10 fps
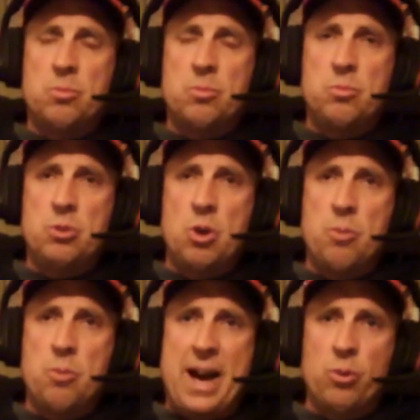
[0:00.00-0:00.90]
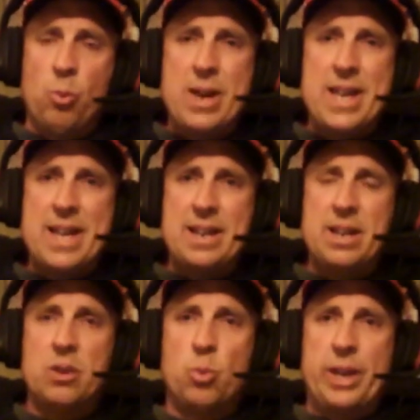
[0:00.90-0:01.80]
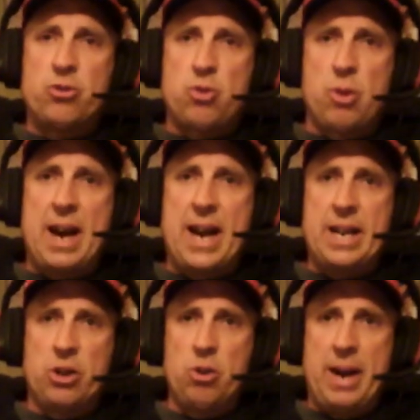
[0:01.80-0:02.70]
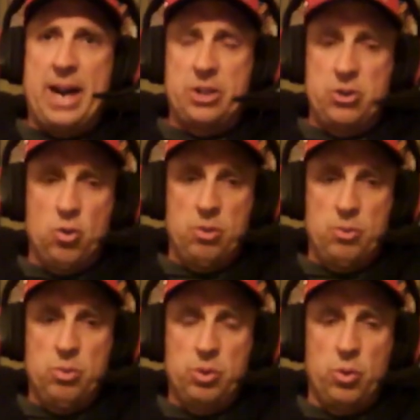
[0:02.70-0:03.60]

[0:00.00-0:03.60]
no matter when we try to go back to normal,